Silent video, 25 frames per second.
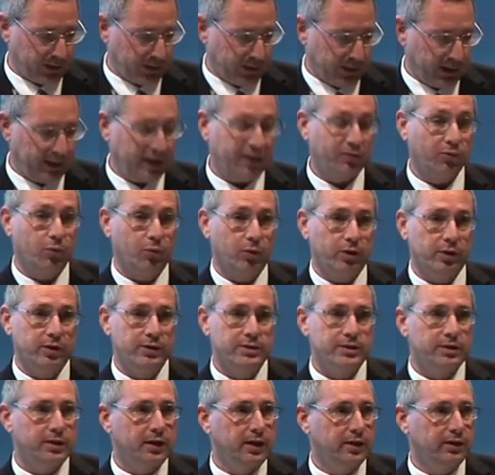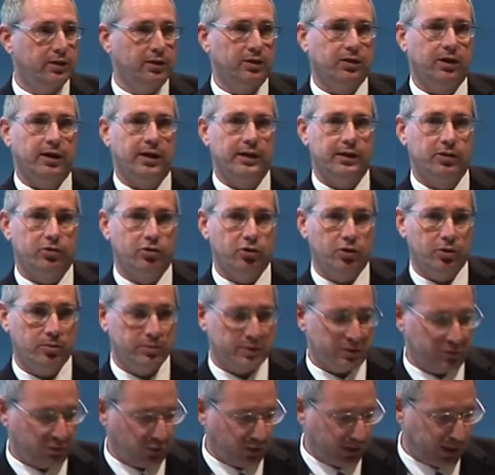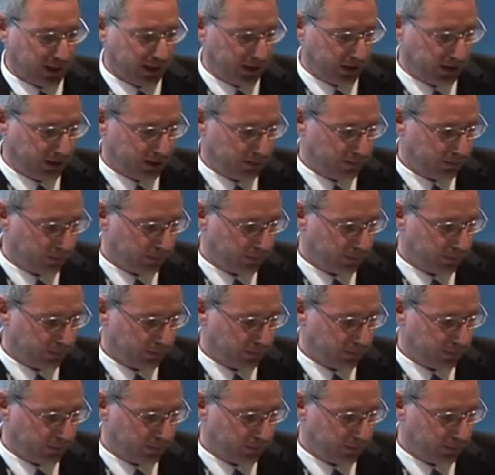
In other words, a declining terms of trade.